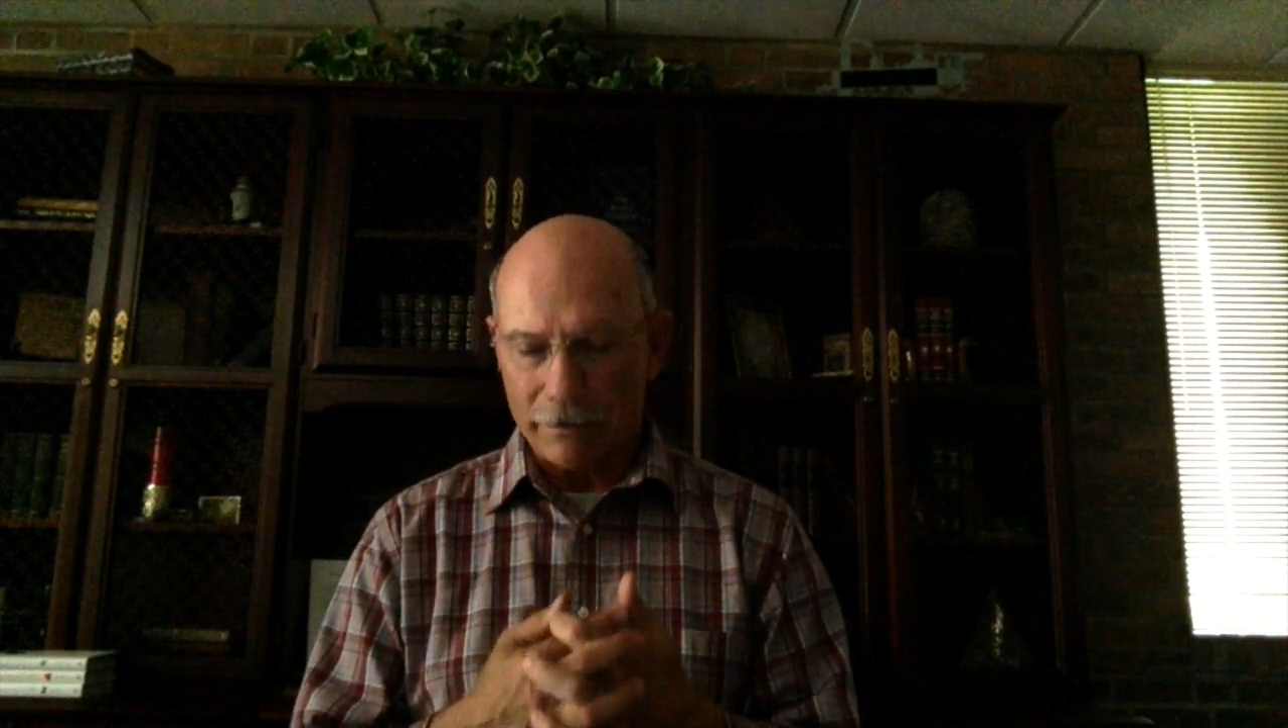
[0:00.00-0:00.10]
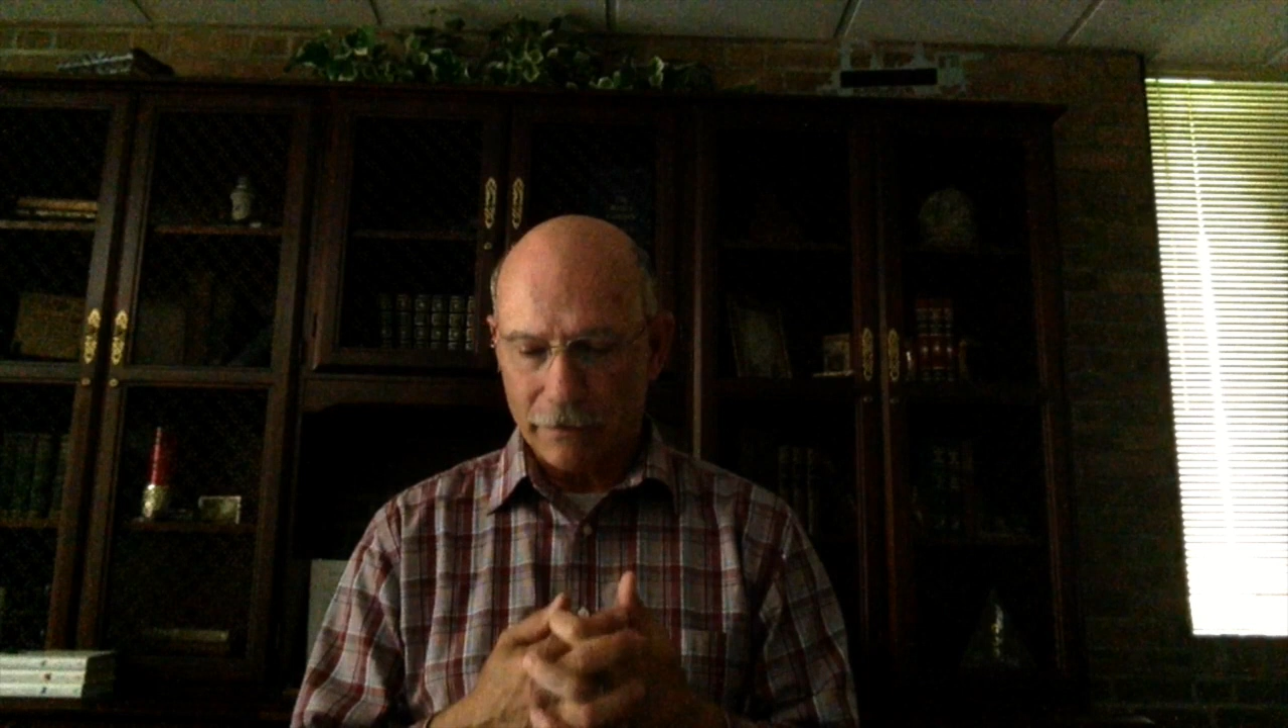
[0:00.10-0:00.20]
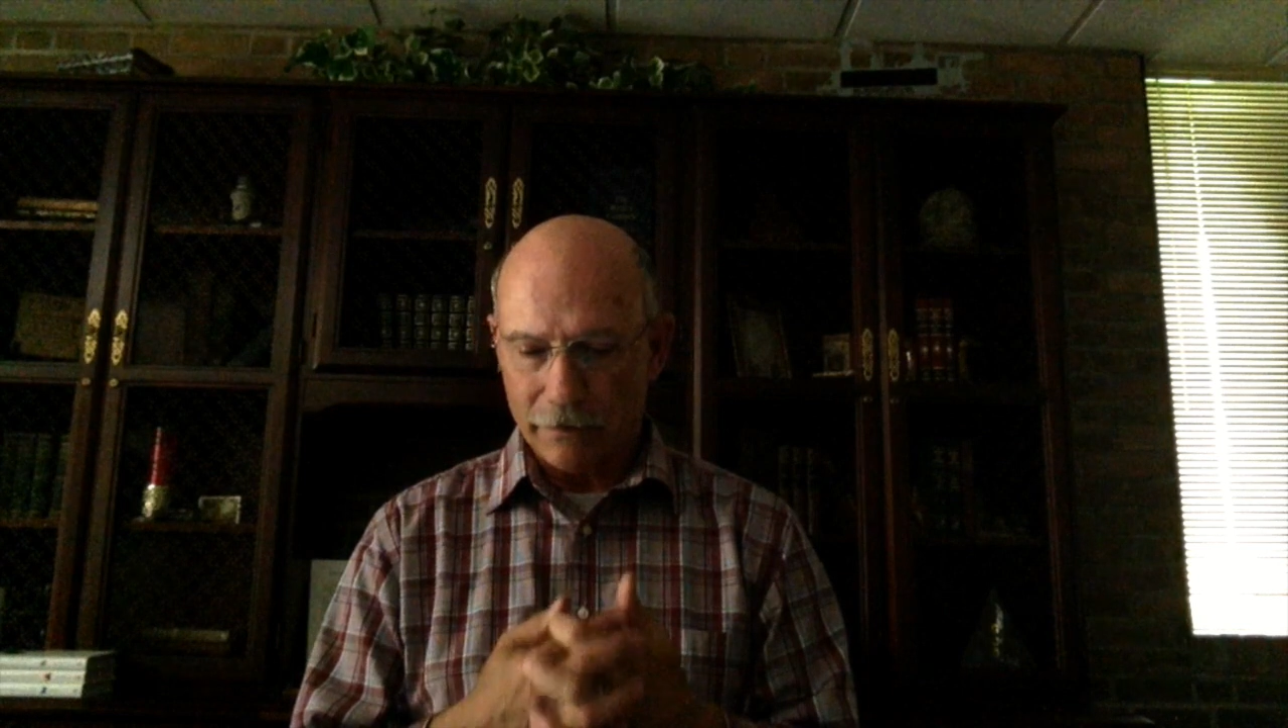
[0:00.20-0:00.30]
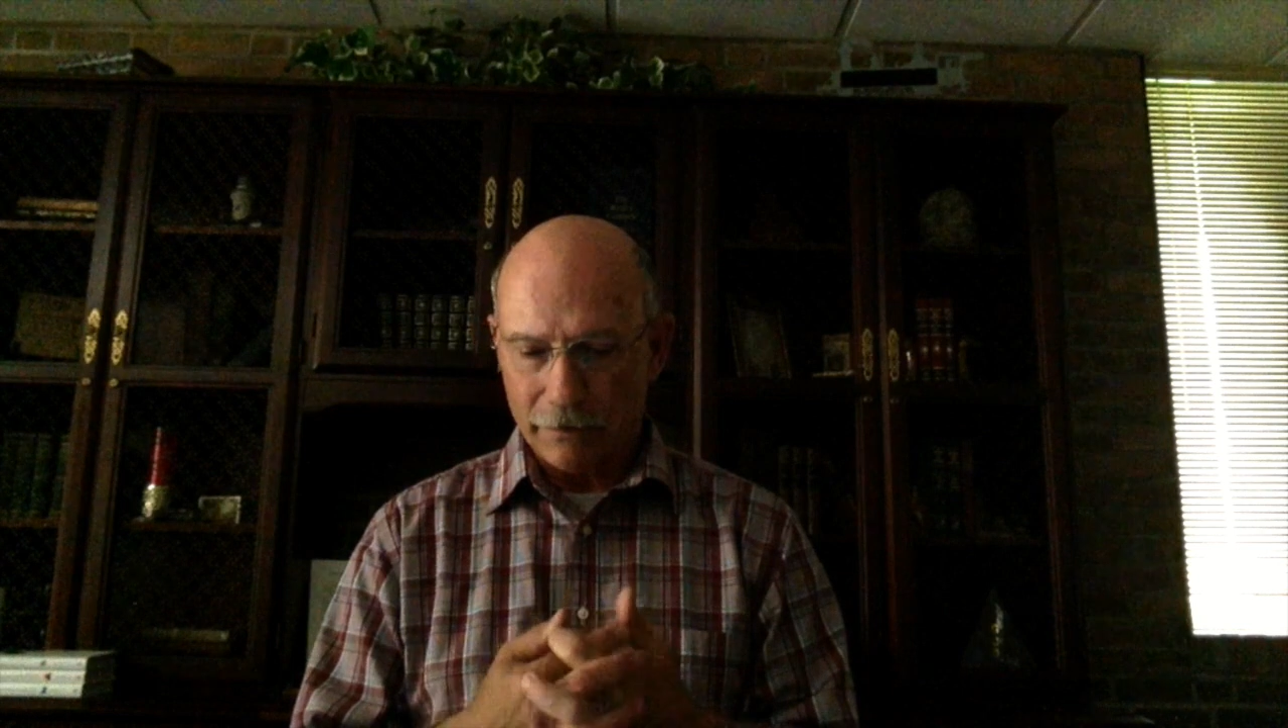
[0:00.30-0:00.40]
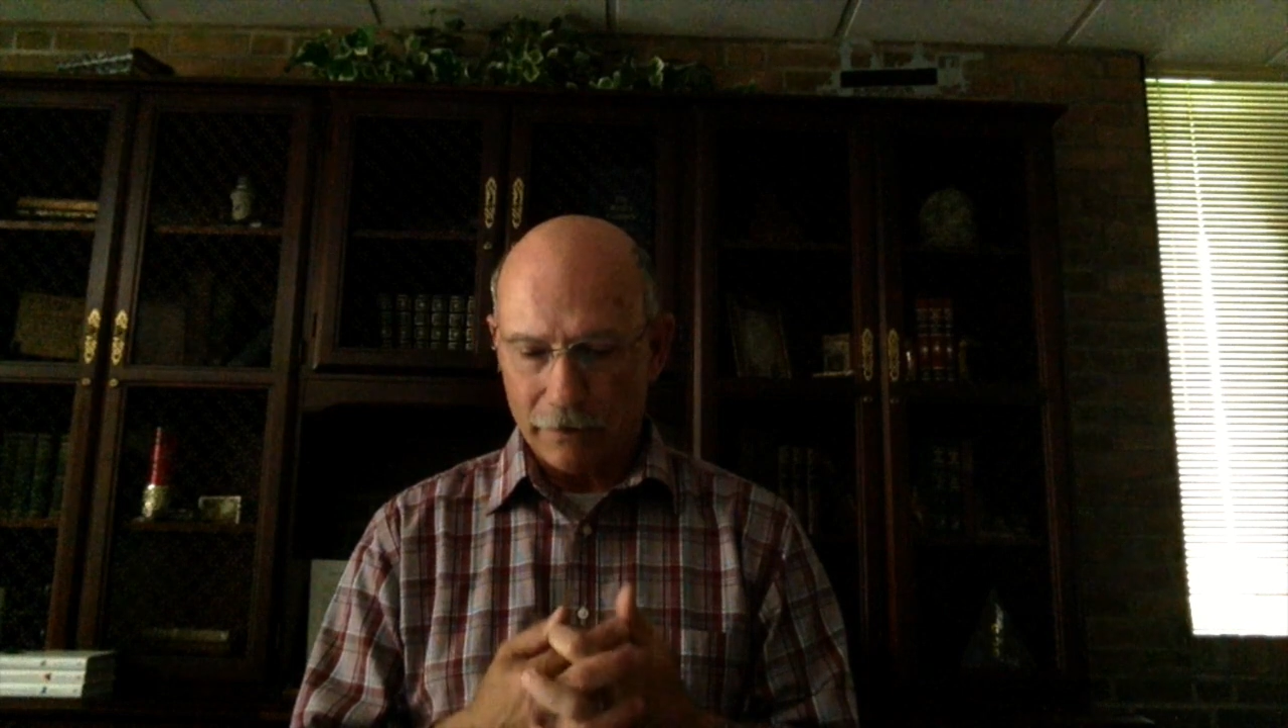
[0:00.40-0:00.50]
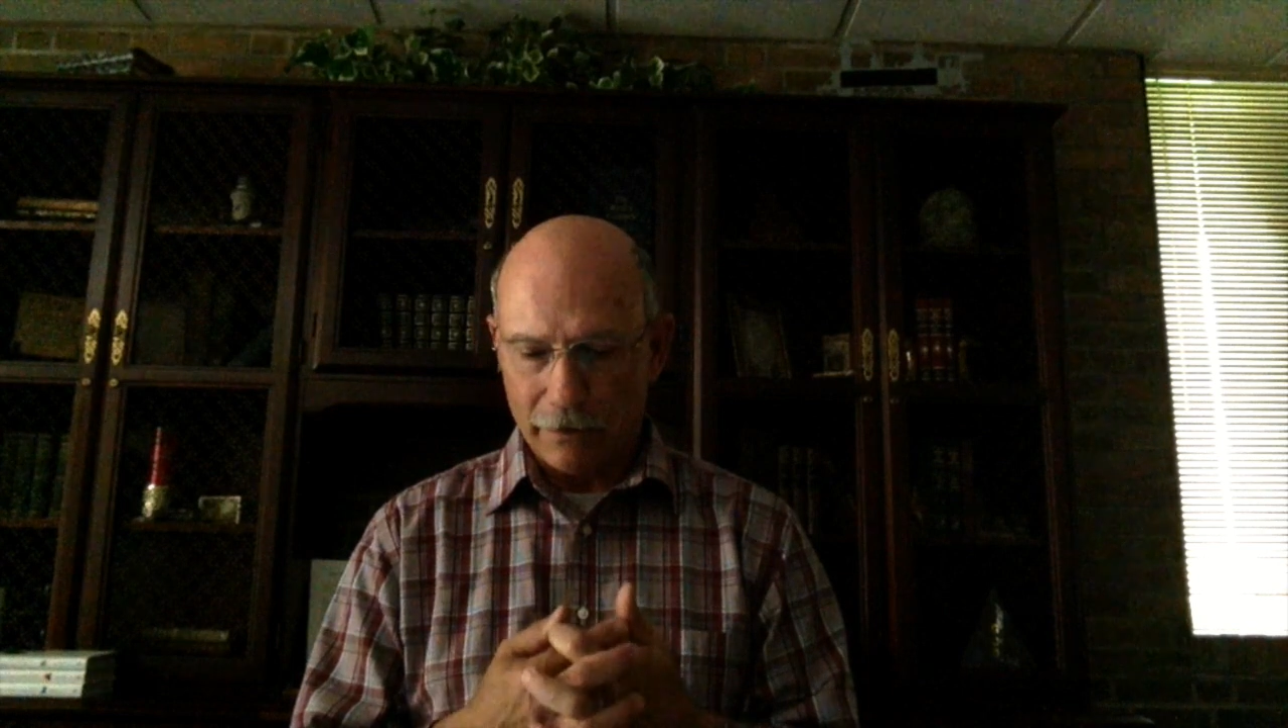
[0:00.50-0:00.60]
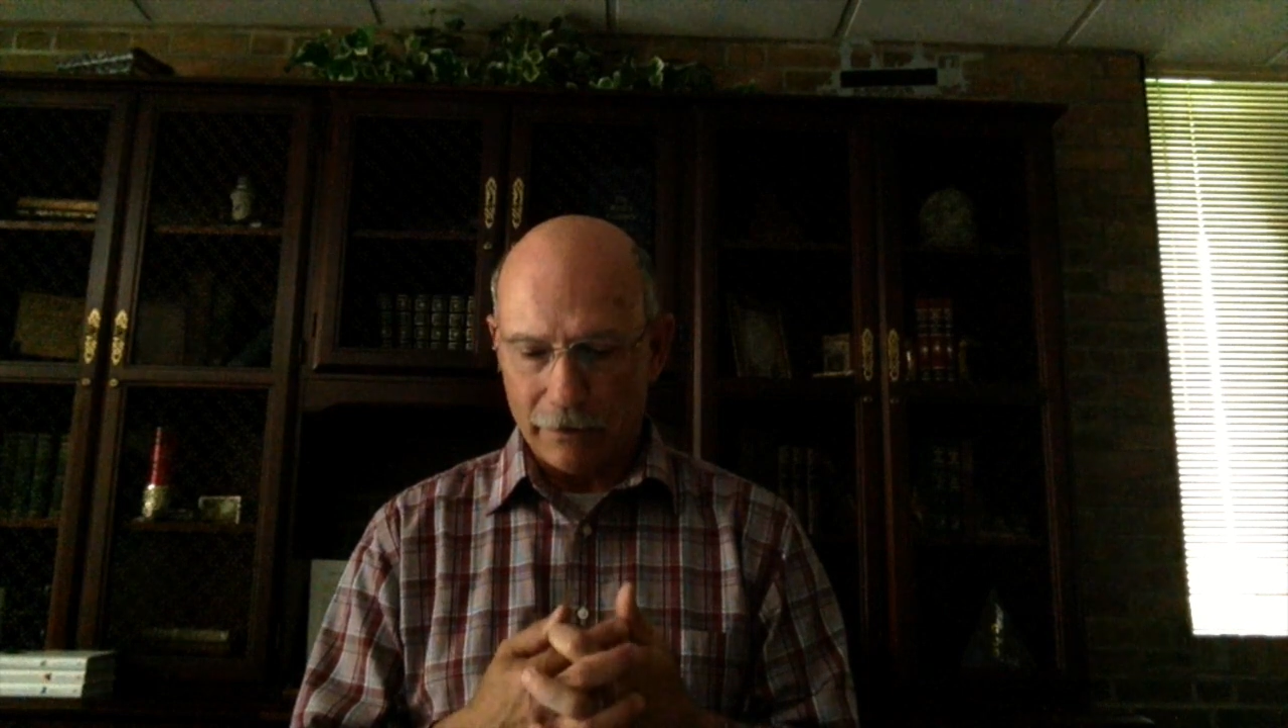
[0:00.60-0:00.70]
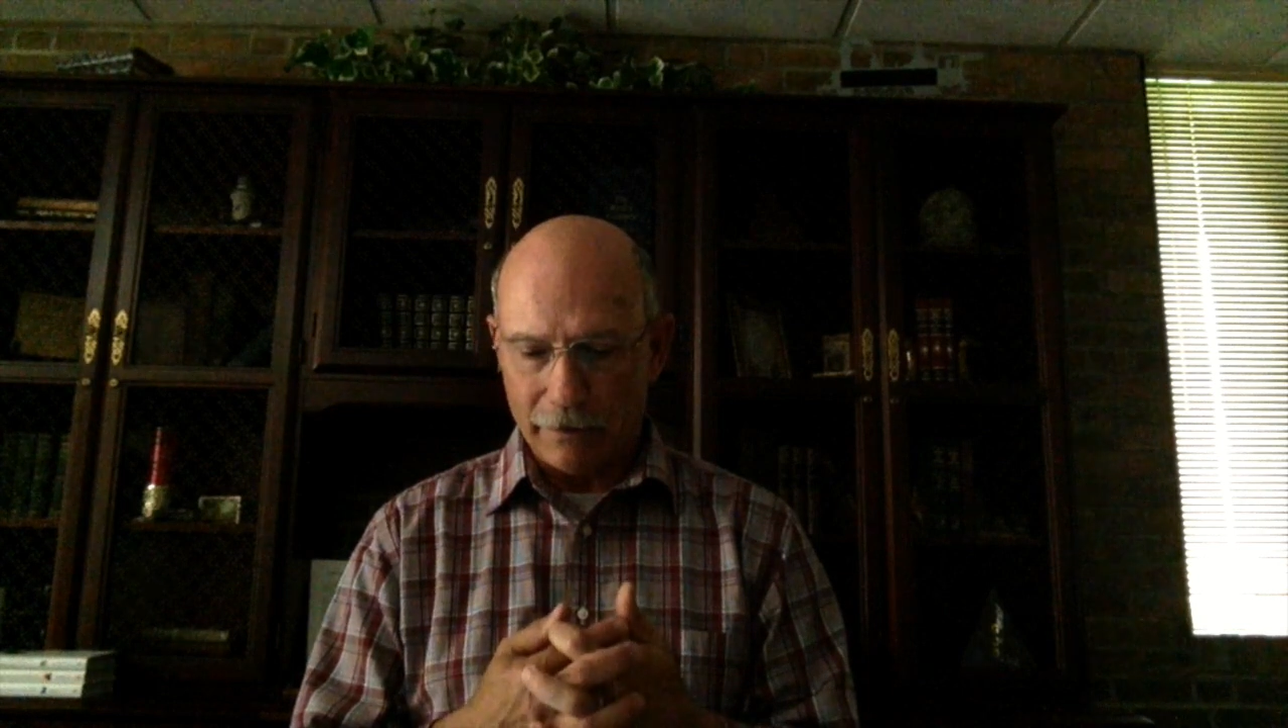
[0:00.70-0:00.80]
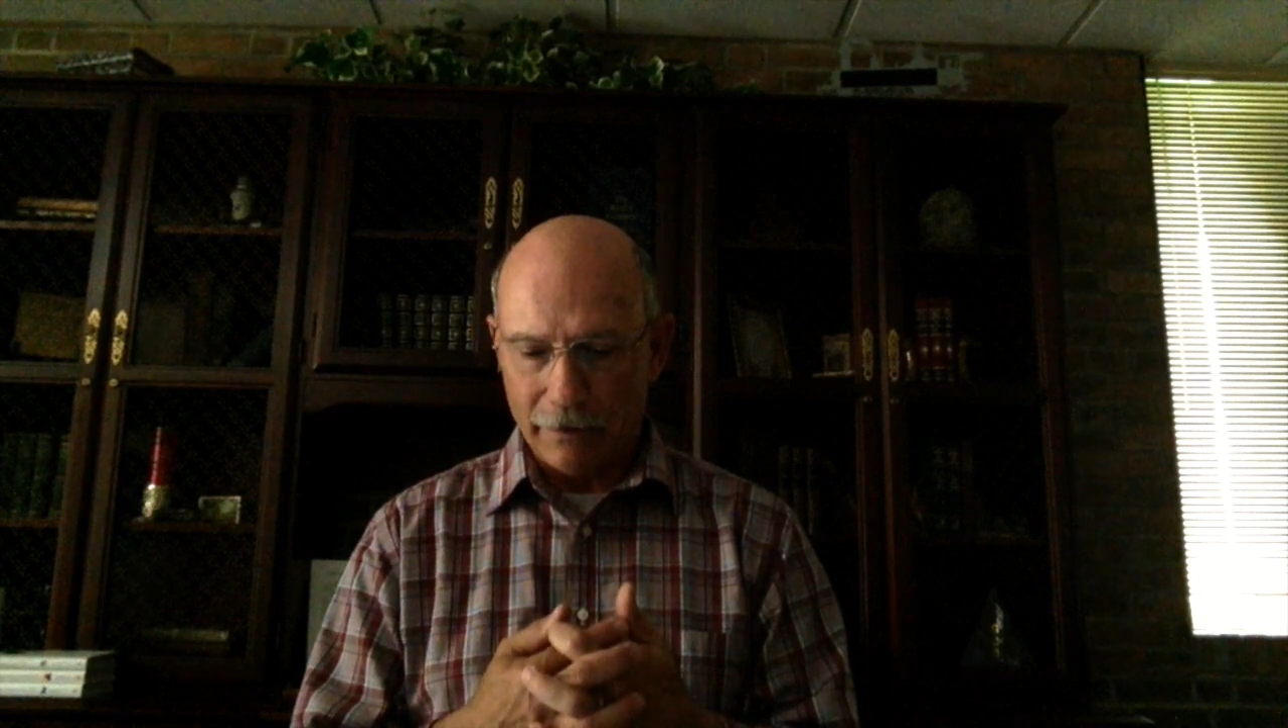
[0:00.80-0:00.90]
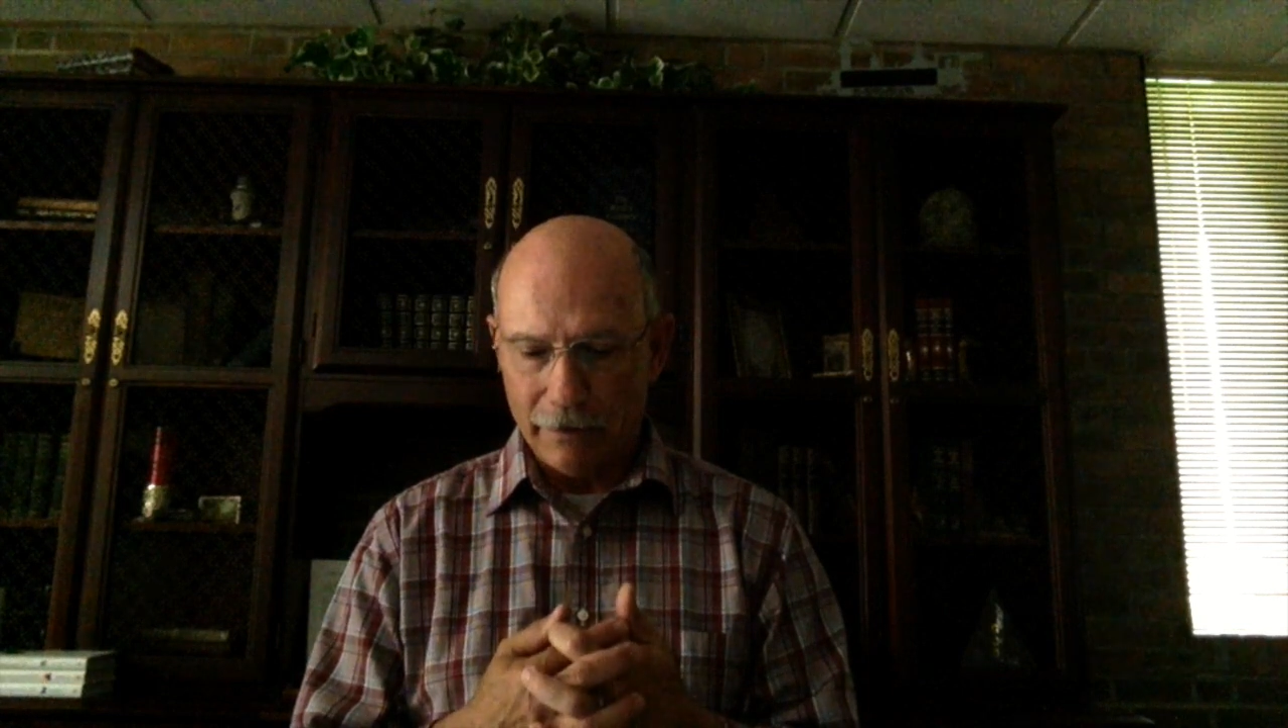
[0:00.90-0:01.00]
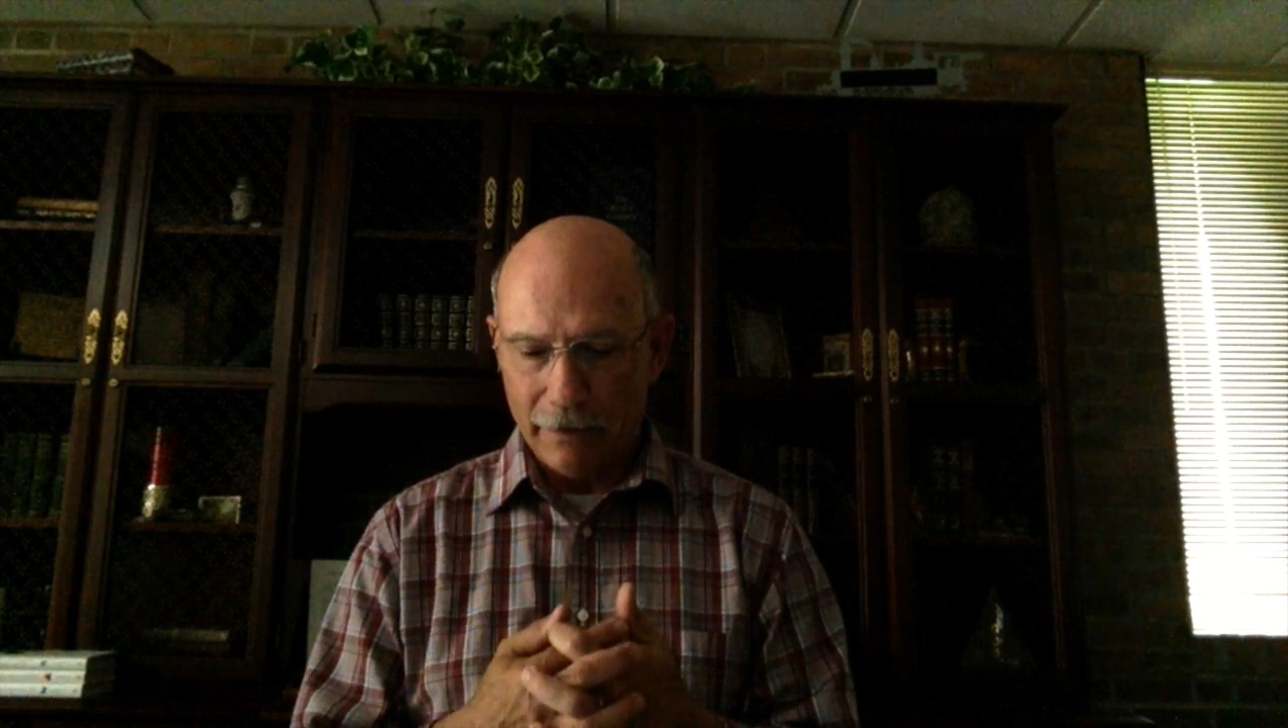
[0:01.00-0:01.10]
is concerned.